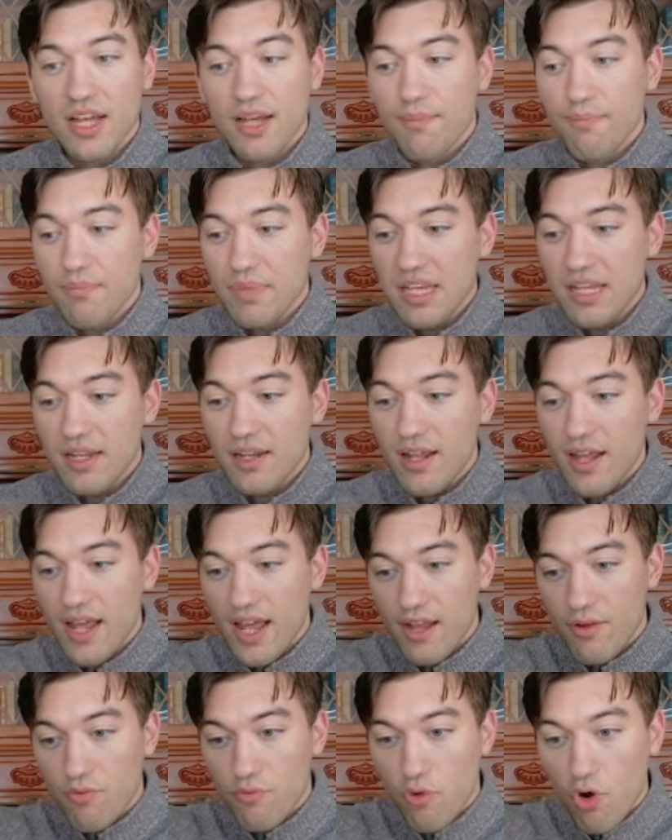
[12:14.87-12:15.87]
mean
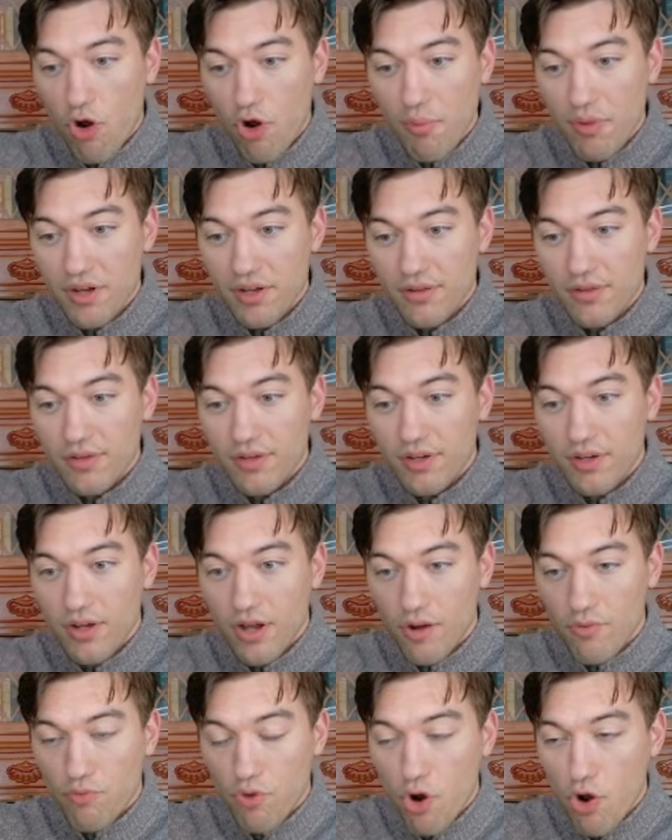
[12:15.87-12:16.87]
a Rome
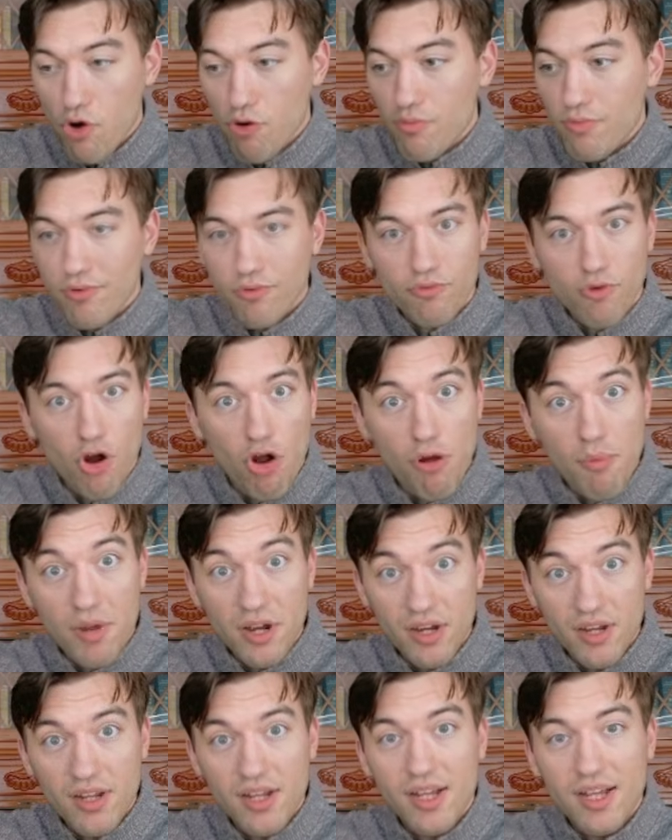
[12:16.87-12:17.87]
Roman.